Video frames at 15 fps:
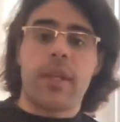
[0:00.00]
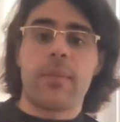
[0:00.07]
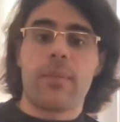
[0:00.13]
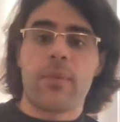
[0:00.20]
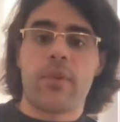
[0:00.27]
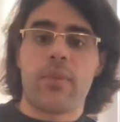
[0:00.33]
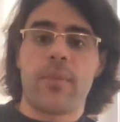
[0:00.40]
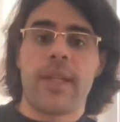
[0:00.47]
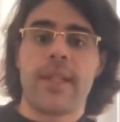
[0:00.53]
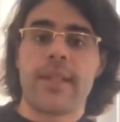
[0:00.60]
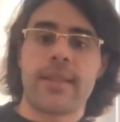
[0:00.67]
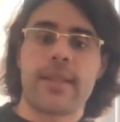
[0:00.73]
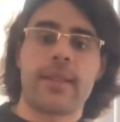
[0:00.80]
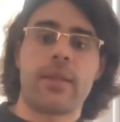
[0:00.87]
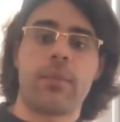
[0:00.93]

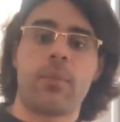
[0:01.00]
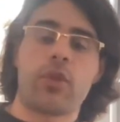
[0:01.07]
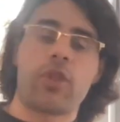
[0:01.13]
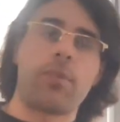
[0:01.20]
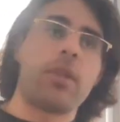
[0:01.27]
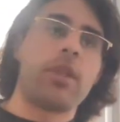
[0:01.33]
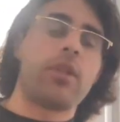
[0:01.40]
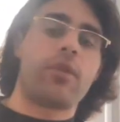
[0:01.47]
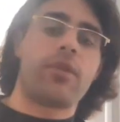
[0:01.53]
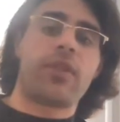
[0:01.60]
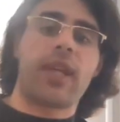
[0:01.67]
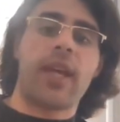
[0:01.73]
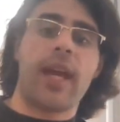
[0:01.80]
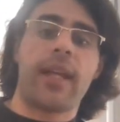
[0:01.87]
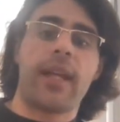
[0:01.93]
improvements, the possibility of
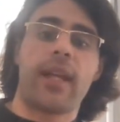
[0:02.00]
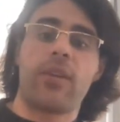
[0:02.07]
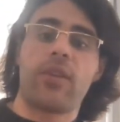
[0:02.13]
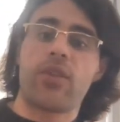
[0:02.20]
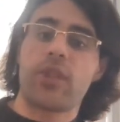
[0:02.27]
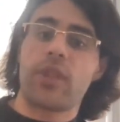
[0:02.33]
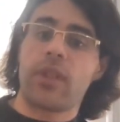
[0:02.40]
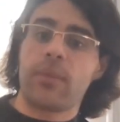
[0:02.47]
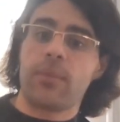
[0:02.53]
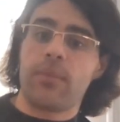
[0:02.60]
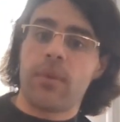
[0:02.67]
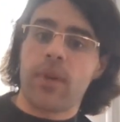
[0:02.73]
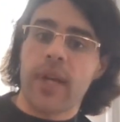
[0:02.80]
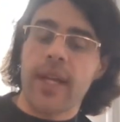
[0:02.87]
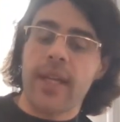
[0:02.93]
scanning additional
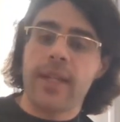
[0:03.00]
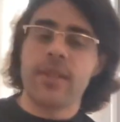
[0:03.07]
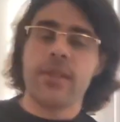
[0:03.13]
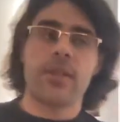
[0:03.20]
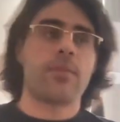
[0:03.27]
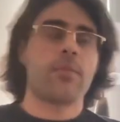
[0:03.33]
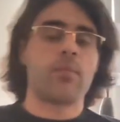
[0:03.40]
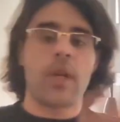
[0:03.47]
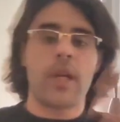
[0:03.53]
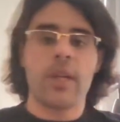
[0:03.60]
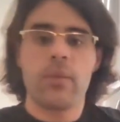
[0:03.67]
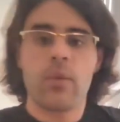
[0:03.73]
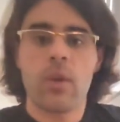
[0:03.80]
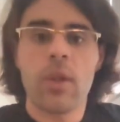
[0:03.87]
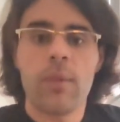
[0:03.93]
brain
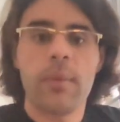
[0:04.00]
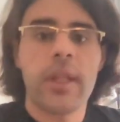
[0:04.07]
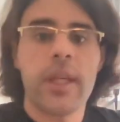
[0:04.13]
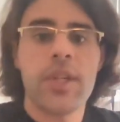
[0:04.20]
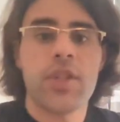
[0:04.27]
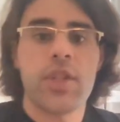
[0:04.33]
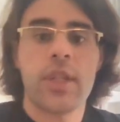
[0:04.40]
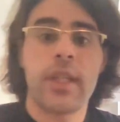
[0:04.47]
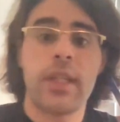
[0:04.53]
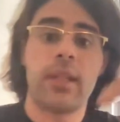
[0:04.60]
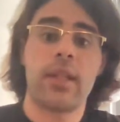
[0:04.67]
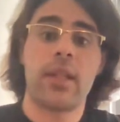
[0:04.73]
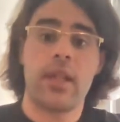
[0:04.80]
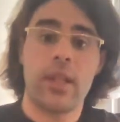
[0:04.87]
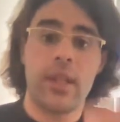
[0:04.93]
wall emulation
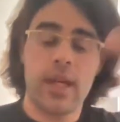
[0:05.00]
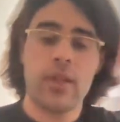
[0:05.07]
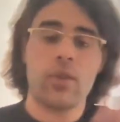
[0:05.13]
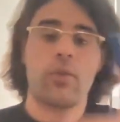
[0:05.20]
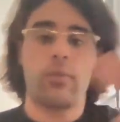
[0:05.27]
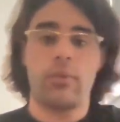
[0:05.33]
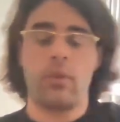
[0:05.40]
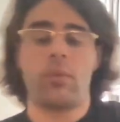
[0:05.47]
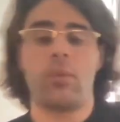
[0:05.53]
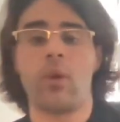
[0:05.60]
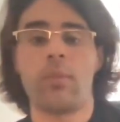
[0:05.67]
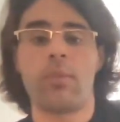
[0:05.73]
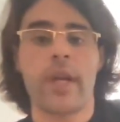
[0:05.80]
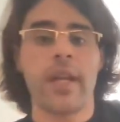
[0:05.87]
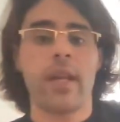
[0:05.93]
in case of
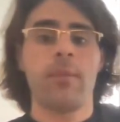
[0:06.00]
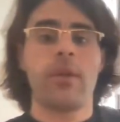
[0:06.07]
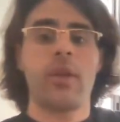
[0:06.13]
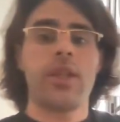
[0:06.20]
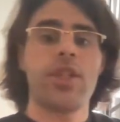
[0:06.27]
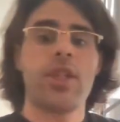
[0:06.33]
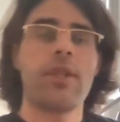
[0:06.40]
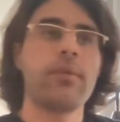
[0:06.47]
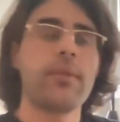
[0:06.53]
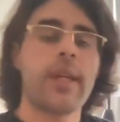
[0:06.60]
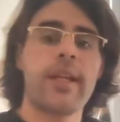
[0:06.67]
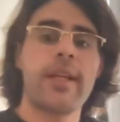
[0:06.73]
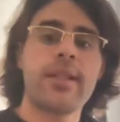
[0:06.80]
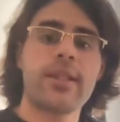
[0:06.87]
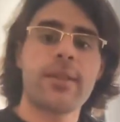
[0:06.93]
wall brain emulation,
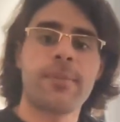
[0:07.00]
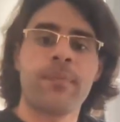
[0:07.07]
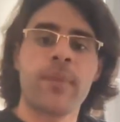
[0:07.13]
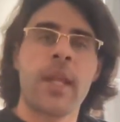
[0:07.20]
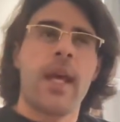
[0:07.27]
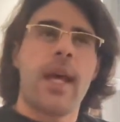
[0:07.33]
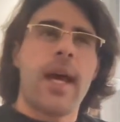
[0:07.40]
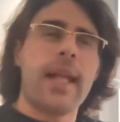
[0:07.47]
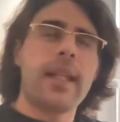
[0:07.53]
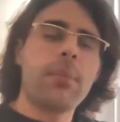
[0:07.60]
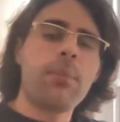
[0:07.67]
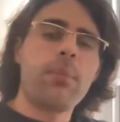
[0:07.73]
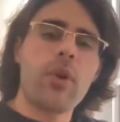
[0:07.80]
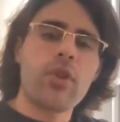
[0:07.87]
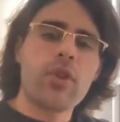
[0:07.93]
that is, and
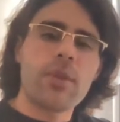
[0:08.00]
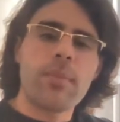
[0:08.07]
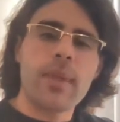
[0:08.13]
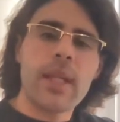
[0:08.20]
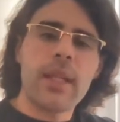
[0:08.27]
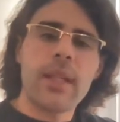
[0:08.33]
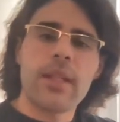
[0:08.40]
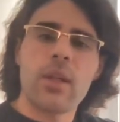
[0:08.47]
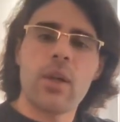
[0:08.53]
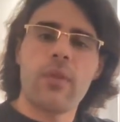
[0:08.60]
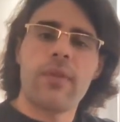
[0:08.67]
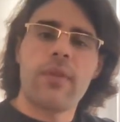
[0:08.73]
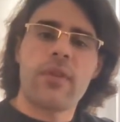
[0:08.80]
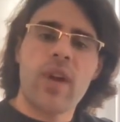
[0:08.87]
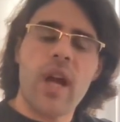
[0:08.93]
the possibility
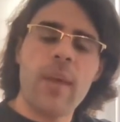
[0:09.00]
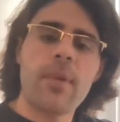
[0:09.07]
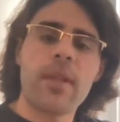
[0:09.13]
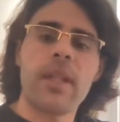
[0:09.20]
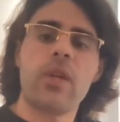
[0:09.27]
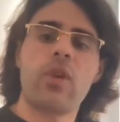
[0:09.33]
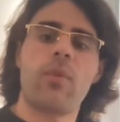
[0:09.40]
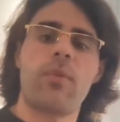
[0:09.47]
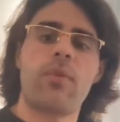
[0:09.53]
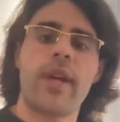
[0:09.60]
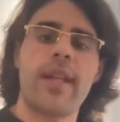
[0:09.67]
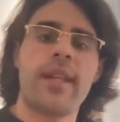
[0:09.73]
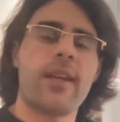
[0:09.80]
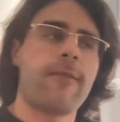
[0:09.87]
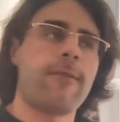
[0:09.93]
of rapidly
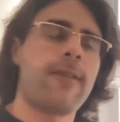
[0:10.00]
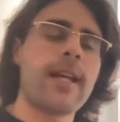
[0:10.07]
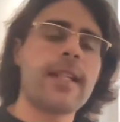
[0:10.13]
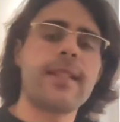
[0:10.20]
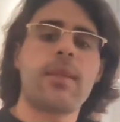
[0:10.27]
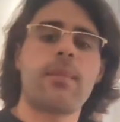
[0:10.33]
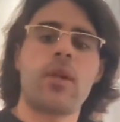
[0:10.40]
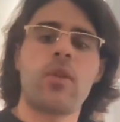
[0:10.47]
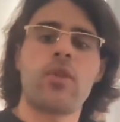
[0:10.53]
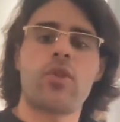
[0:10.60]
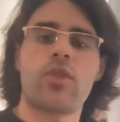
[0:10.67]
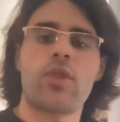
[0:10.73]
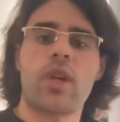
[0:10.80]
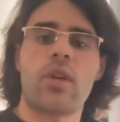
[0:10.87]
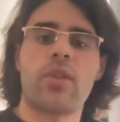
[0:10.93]
incorporating vast
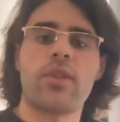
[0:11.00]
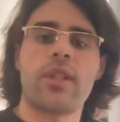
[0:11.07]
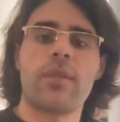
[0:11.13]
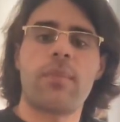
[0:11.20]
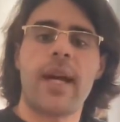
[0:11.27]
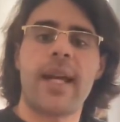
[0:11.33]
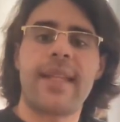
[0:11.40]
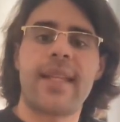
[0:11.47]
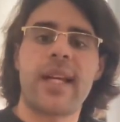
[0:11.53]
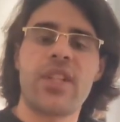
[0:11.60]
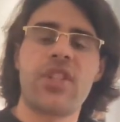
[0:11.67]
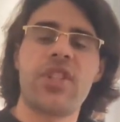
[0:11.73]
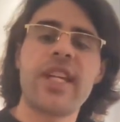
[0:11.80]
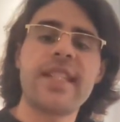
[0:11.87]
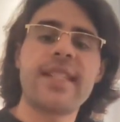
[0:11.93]
amounts of content by
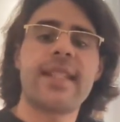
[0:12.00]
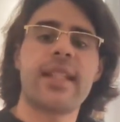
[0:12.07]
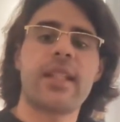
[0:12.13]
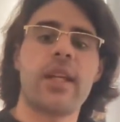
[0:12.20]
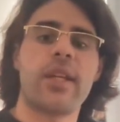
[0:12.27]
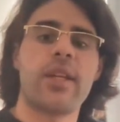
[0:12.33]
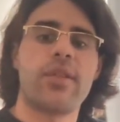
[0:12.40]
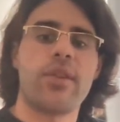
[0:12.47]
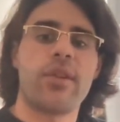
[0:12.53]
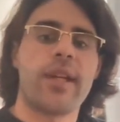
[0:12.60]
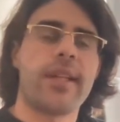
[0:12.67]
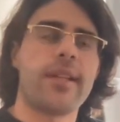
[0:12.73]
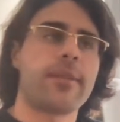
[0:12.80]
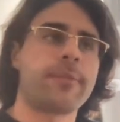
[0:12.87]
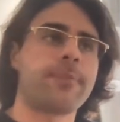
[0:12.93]
digesting the
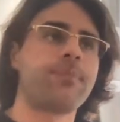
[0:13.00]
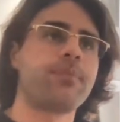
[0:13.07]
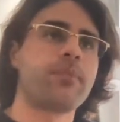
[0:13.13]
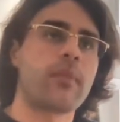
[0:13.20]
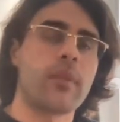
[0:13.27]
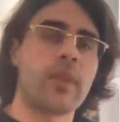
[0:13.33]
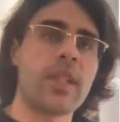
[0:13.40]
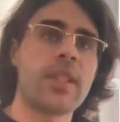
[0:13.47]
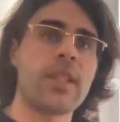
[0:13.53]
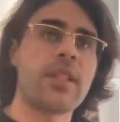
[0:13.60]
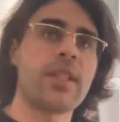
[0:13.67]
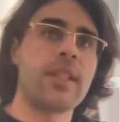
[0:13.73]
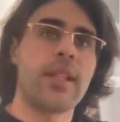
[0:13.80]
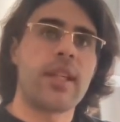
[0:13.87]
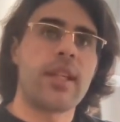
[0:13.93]
internet. This is
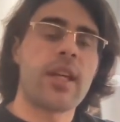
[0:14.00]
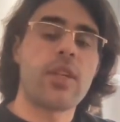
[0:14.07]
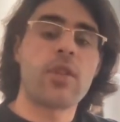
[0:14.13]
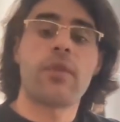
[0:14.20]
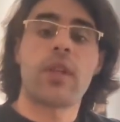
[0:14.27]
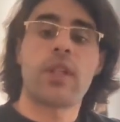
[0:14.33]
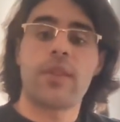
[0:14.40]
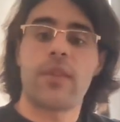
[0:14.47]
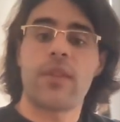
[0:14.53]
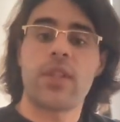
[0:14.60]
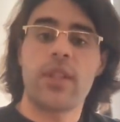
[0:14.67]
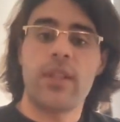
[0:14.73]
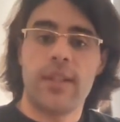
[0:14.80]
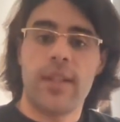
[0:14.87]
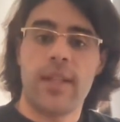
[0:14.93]
in the case of
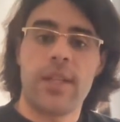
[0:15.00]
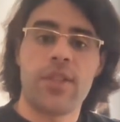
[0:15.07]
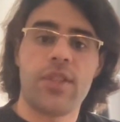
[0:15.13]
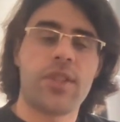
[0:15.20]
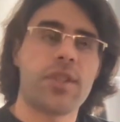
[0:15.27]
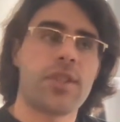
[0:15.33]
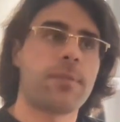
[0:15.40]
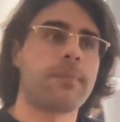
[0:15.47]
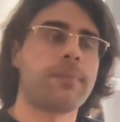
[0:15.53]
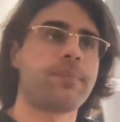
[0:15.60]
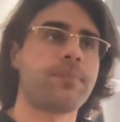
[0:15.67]
artificial intelligence.